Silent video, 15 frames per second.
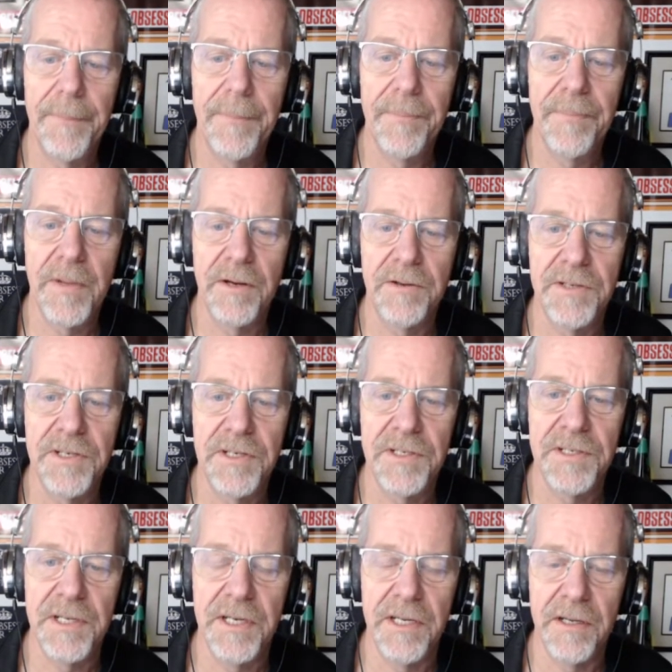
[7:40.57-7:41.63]
there she's
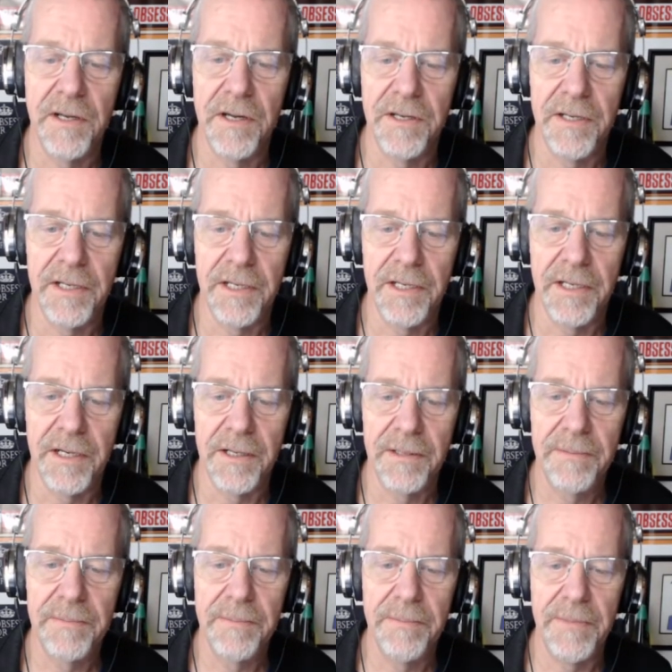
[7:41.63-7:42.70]
sitting on the
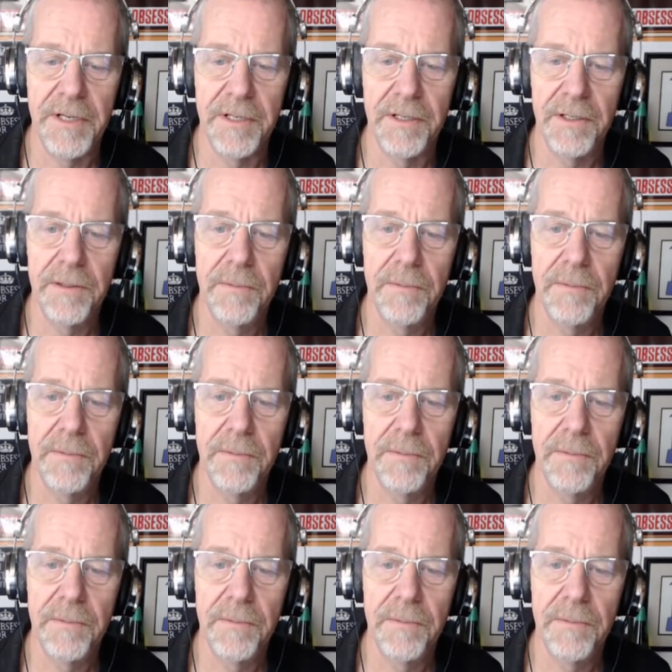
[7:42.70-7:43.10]
mirror.